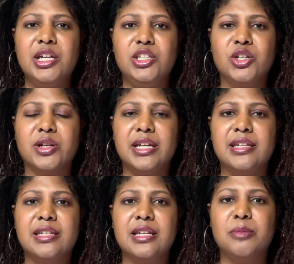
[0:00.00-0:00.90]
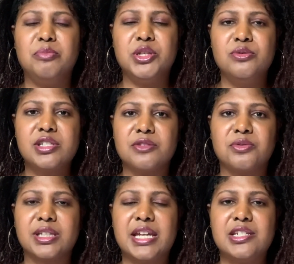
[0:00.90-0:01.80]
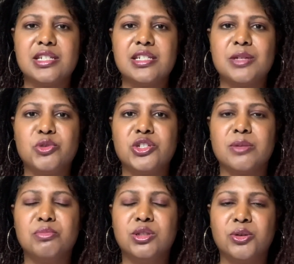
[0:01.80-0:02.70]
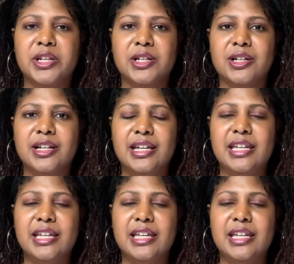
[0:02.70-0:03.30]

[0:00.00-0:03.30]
you're in an abusive relationship with your employer.